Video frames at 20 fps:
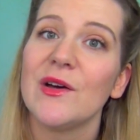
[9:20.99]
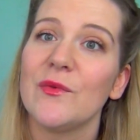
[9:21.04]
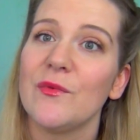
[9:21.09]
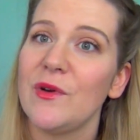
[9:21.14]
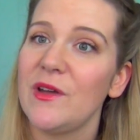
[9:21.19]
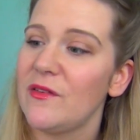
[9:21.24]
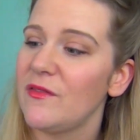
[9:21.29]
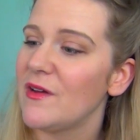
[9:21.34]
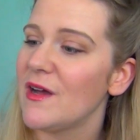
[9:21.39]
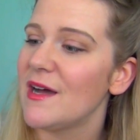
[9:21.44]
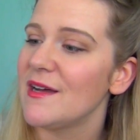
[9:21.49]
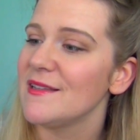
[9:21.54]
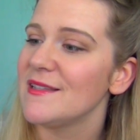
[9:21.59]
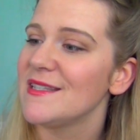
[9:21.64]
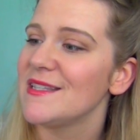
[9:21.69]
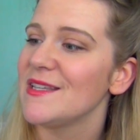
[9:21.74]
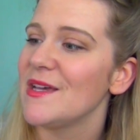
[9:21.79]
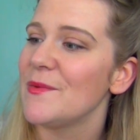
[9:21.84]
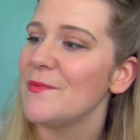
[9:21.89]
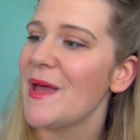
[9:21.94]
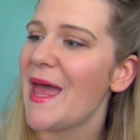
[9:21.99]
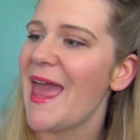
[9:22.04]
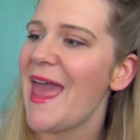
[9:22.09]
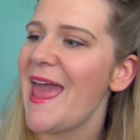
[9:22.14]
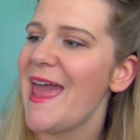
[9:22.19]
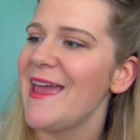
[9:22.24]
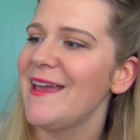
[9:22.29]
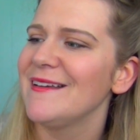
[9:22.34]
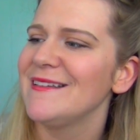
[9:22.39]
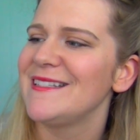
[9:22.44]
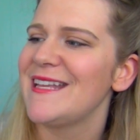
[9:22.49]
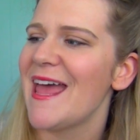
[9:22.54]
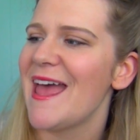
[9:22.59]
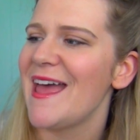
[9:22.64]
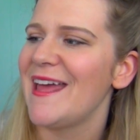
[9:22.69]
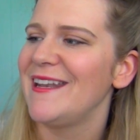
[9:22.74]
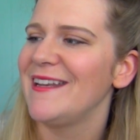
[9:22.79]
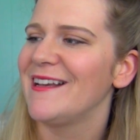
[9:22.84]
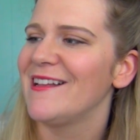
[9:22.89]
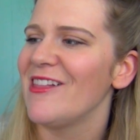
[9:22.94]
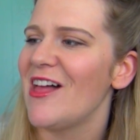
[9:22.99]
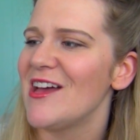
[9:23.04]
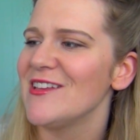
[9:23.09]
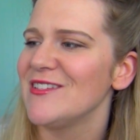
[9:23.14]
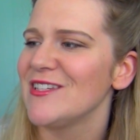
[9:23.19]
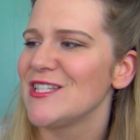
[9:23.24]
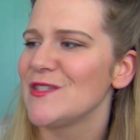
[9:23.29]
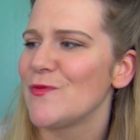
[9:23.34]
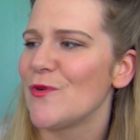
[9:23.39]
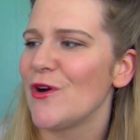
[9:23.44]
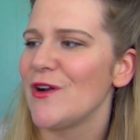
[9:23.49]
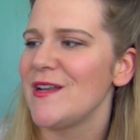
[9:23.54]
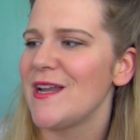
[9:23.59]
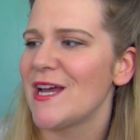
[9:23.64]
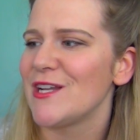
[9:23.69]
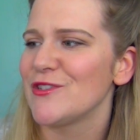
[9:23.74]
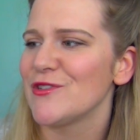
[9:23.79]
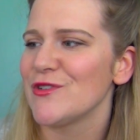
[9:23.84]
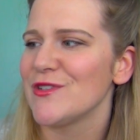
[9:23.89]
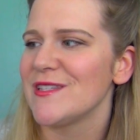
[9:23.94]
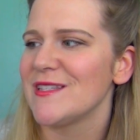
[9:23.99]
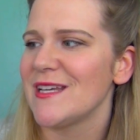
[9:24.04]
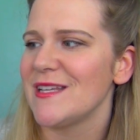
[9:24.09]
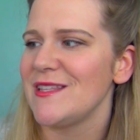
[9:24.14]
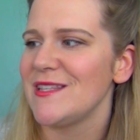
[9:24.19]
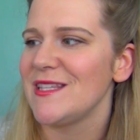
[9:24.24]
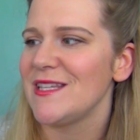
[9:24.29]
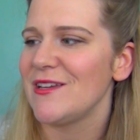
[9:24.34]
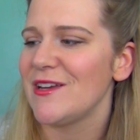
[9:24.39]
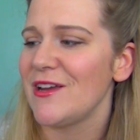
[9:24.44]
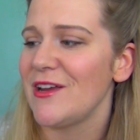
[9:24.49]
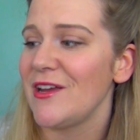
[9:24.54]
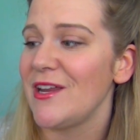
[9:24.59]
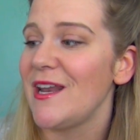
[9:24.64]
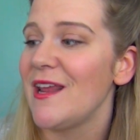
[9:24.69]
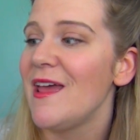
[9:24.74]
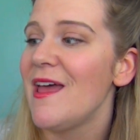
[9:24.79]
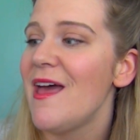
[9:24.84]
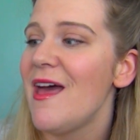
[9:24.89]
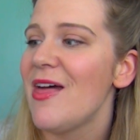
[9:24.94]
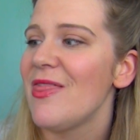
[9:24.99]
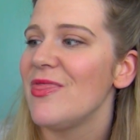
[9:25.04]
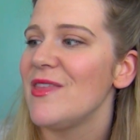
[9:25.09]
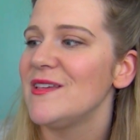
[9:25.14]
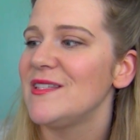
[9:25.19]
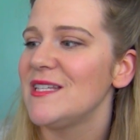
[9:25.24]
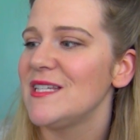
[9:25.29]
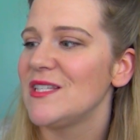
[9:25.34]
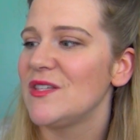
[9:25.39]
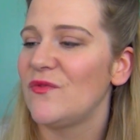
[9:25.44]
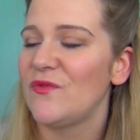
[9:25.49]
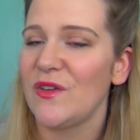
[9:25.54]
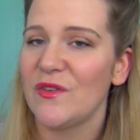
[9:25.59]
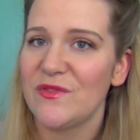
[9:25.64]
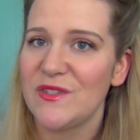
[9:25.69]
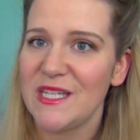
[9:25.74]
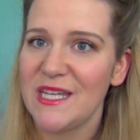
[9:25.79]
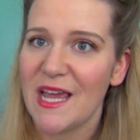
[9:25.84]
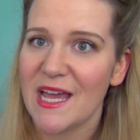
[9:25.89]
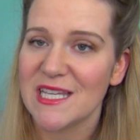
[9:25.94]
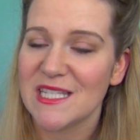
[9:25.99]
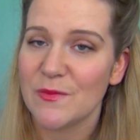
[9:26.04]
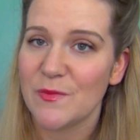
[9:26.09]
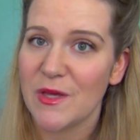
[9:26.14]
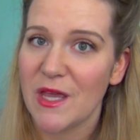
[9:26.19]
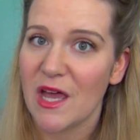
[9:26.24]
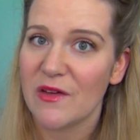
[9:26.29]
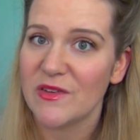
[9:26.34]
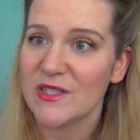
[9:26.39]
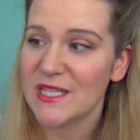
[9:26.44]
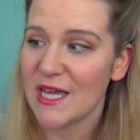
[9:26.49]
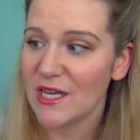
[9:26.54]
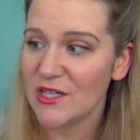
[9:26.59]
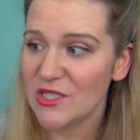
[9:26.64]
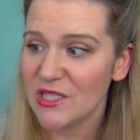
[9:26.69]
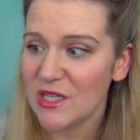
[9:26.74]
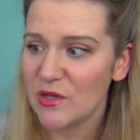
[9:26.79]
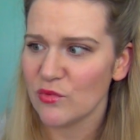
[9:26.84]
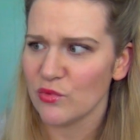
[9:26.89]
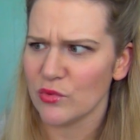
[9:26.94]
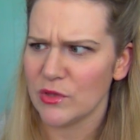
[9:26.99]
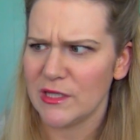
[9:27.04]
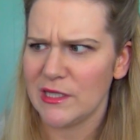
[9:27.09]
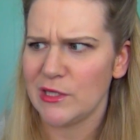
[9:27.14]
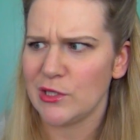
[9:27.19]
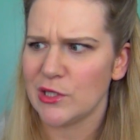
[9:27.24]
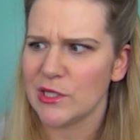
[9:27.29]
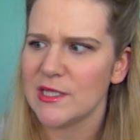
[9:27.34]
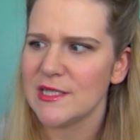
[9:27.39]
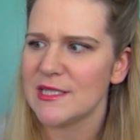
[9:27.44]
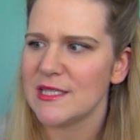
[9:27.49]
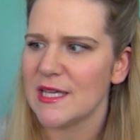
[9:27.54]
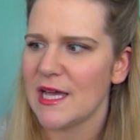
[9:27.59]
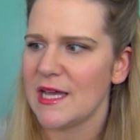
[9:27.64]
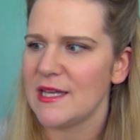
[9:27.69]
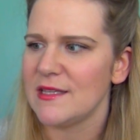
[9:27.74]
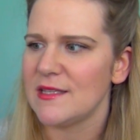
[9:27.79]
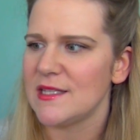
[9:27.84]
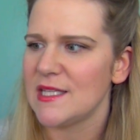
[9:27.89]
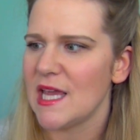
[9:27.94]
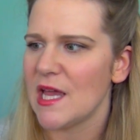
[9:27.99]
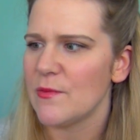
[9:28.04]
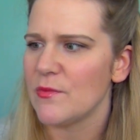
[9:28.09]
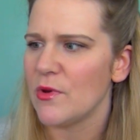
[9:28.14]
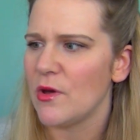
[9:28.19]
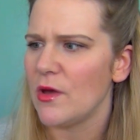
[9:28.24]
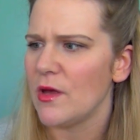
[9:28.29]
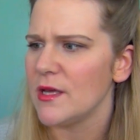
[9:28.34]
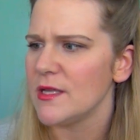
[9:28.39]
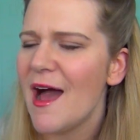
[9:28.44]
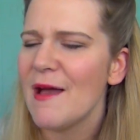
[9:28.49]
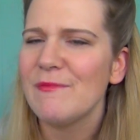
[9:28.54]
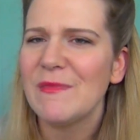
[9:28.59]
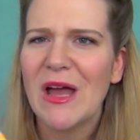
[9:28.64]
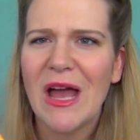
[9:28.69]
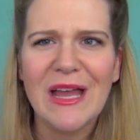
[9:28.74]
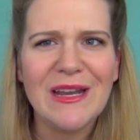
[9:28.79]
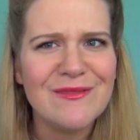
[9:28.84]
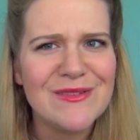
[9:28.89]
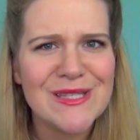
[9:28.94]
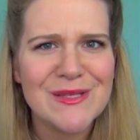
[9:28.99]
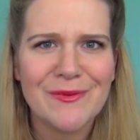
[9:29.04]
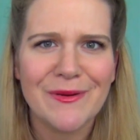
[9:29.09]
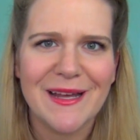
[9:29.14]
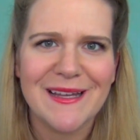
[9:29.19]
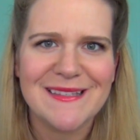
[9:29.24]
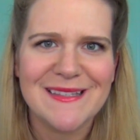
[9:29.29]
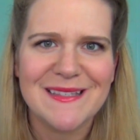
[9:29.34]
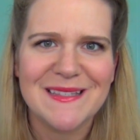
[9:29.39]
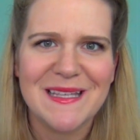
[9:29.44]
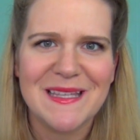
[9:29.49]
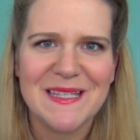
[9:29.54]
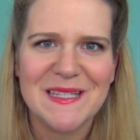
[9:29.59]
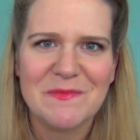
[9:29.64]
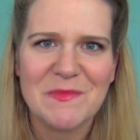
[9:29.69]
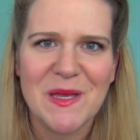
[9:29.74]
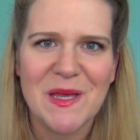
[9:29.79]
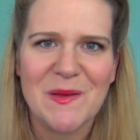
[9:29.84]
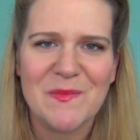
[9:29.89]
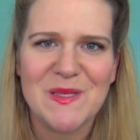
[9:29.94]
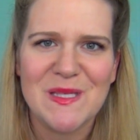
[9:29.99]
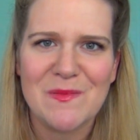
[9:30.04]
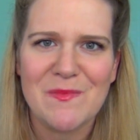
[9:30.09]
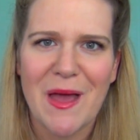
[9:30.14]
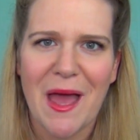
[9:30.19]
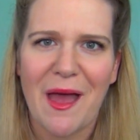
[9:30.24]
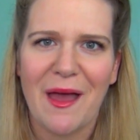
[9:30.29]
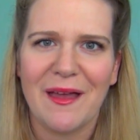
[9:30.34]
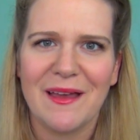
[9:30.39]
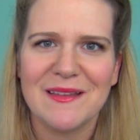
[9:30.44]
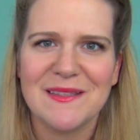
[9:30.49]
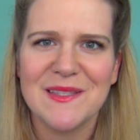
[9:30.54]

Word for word: We've got some Hang 10 Classic Sport Natural Sunscreen. This is 50 SPF. It's actually a really good size sample. I'm kind of surprised to see this in my Ipsy bag.